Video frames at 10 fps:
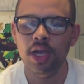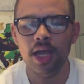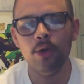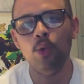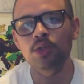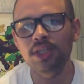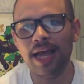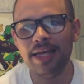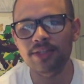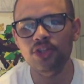and only
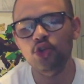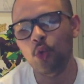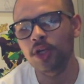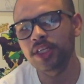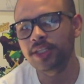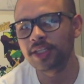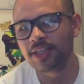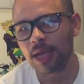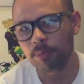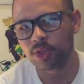lasted 26
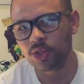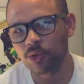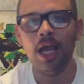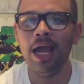episodes,